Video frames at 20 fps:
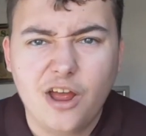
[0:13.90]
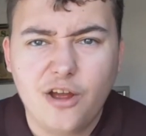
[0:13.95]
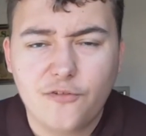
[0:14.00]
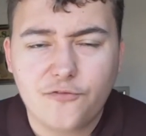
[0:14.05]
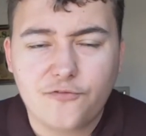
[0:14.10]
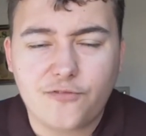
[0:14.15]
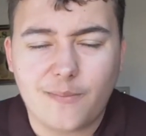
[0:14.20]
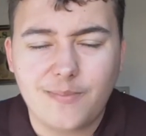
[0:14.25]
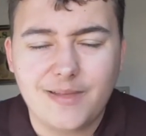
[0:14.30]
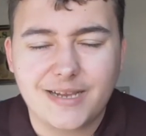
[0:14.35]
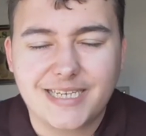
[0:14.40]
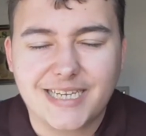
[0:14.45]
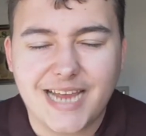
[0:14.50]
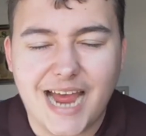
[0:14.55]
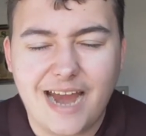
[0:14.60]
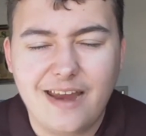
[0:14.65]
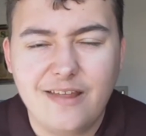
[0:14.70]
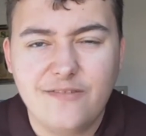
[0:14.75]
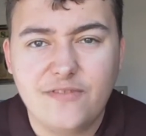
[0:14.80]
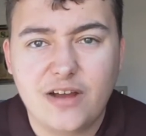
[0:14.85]
from the
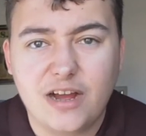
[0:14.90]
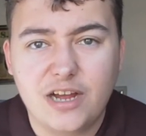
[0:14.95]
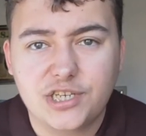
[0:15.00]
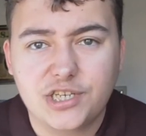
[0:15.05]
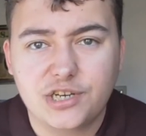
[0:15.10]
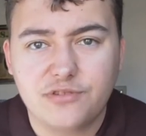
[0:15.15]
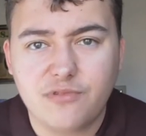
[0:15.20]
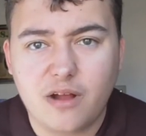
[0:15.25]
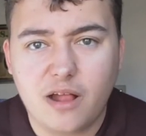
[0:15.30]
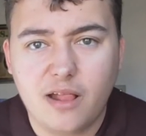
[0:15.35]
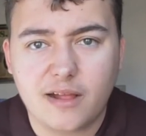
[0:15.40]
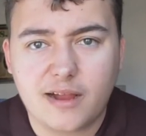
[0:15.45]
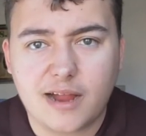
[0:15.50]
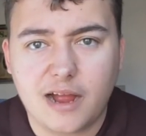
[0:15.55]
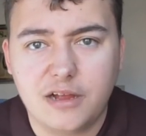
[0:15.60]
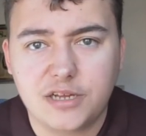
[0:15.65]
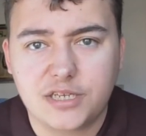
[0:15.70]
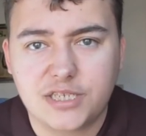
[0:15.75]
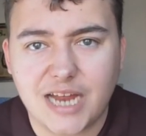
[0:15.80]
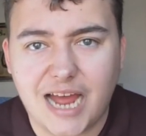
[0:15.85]
10 inversion roller
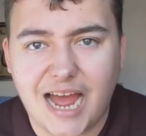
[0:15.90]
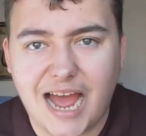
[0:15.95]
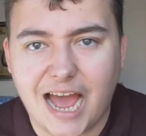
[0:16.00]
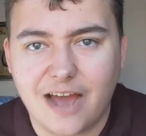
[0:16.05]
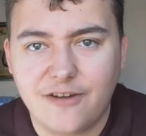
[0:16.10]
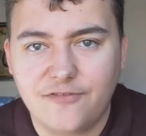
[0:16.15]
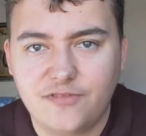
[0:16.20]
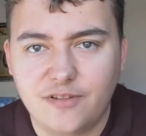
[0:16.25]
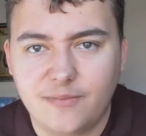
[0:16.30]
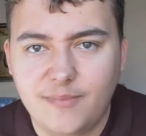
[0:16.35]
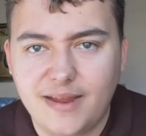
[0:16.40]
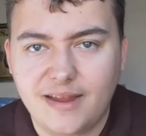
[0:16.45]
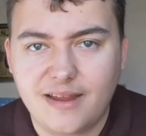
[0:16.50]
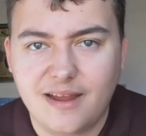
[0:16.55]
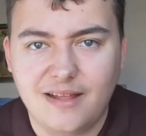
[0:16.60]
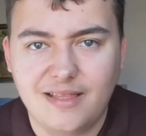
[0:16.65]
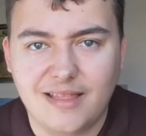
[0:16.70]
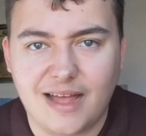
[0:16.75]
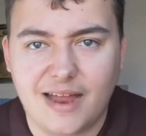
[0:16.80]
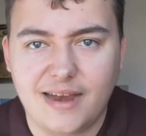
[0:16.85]
coaster at
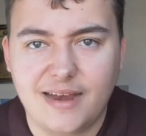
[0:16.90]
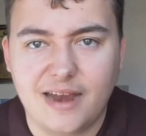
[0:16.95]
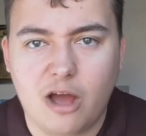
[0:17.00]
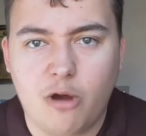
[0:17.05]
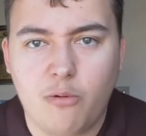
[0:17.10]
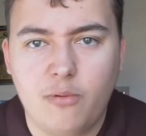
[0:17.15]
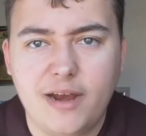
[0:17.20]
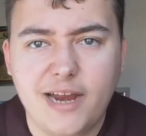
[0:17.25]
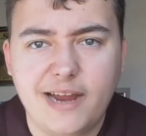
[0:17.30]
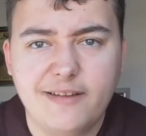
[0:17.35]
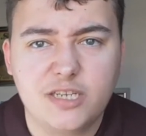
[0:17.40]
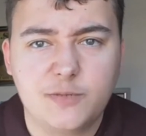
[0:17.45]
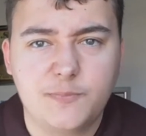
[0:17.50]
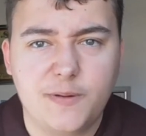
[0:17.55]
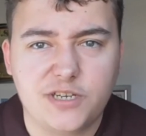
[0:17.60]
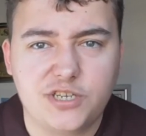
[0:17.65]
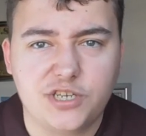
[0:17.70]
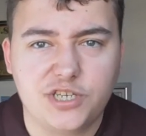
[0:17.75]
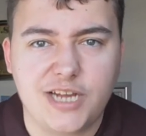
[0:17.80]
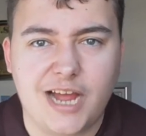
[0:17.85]
Flamingo Land. Now, I want to give a
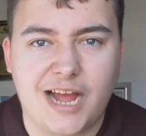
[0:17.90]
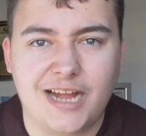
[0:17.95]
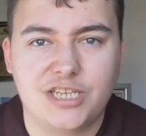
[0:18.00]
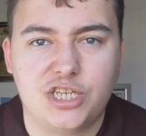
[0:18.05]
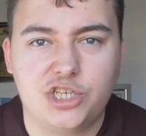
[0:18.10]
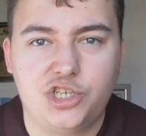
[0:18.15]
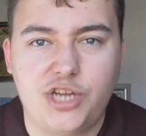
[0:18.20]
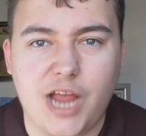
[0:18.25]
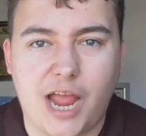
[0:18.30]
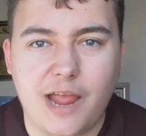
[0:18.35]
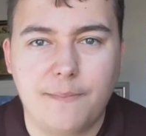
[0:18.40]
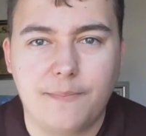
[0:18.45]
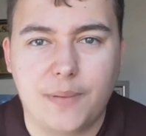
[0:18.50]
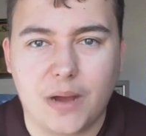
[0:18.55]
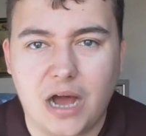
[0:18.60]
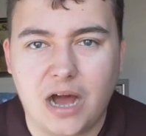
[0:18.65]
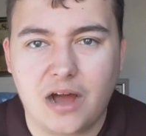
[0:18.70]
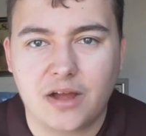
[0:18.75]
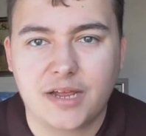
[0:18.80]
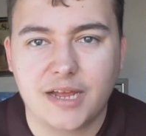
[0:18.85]
special shout out to Jake
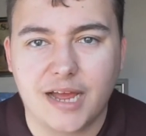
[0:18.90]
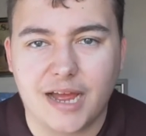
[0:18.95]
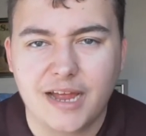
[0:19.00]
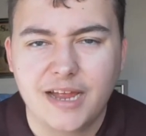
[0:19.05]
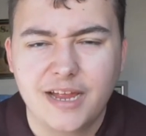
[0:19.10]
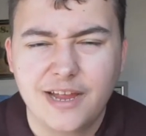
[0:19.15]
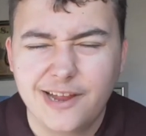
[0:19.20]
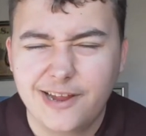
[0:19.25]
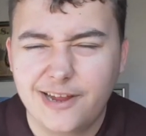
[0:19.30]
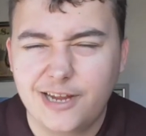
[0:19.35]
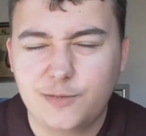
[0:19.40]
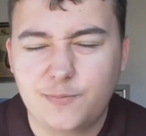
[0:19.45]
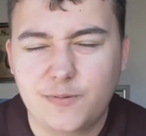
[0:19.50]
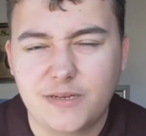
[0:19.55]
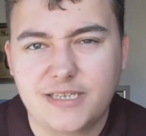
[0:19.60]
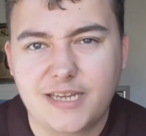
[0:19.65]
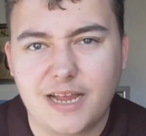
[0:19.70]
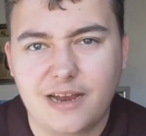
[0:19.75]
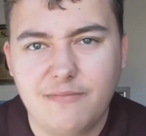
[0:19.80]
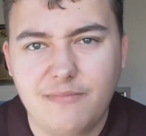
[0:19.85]
Parker, who's
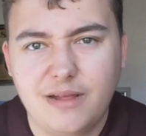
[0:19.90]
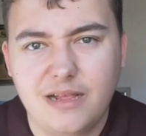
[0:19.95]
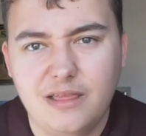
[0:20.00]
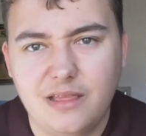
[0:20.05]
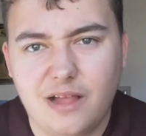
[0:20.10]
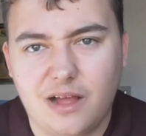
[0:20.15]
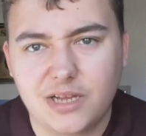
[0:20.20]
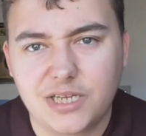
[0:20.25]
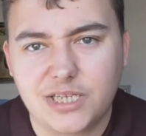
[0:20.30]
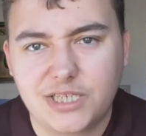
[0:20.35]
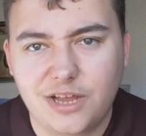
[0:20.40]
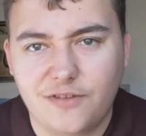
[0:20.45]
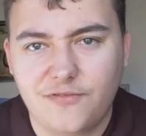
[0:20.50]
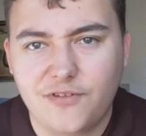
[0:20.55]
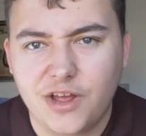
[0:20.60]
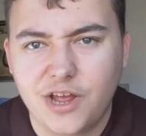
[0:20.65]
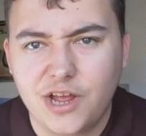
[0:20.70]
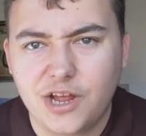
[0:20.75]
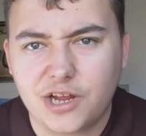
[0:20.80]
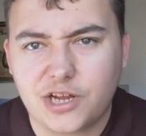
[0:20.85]
been sending me lots
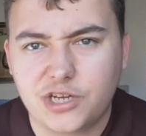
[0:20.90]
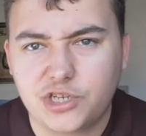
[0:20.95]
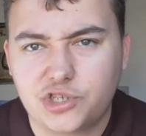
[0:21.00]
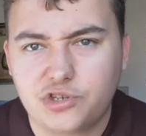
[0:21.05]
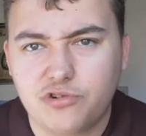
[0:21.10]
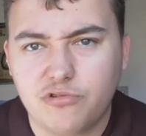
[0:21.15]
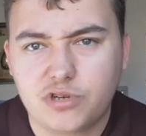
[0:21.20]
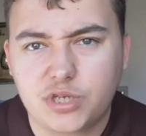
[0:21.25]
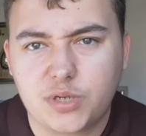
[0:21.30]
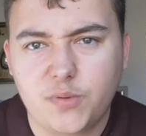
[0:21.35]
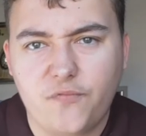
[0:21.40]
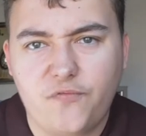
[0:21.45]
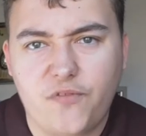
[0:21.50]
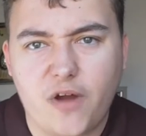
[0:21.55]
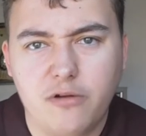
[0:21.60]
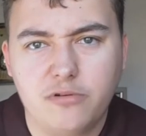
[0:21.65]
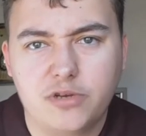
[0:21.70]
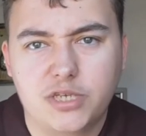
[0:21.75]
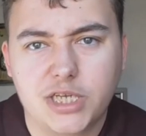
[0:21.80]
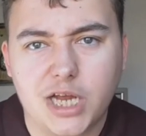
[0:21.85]
of construction
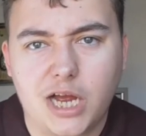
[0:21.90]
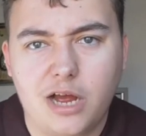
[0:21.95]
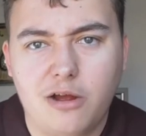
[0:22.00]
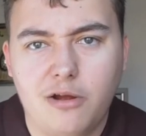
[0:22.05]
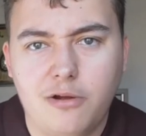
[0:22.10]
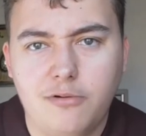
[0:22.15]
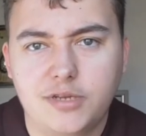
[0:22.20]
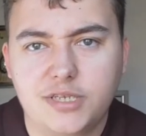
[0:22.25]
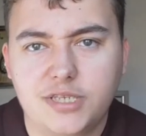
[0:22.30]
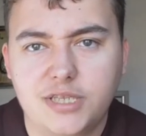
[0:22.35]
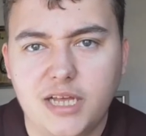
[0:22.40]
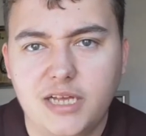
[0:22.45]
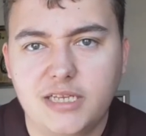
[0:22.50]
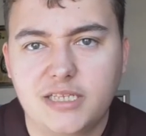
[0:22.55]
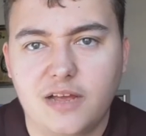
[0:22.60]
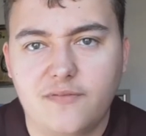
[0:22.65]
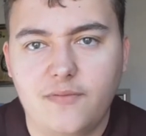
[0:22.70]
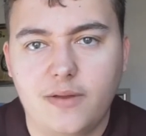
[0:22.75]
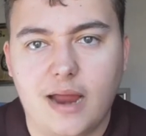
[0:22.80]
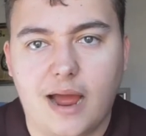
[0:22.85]
photos,
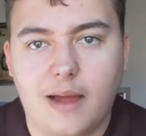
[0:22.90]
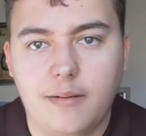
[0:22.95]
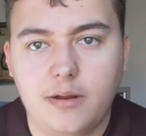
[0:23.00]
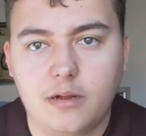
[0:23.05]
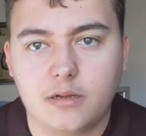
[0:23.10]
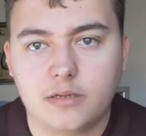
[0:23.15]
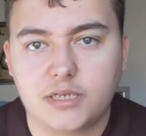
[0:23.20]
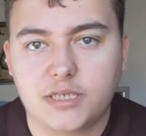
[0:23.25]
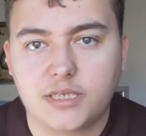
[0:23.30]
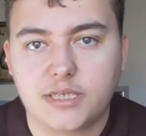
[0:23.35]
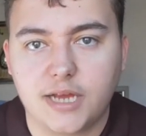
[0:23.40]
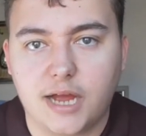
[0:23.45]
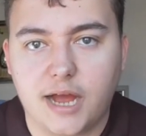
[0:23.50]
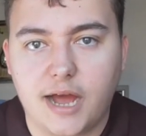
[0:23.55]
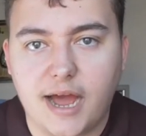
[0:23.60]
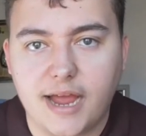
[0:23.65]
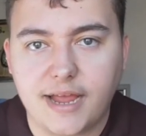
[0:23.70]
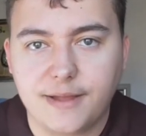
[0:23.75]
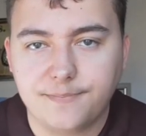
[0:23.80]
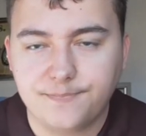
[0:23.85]
things that have been happening on
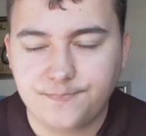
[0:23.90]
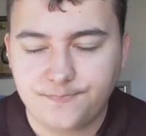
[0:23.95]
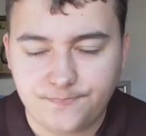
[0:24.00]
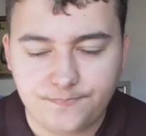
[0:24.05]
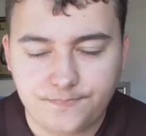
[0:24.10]
site,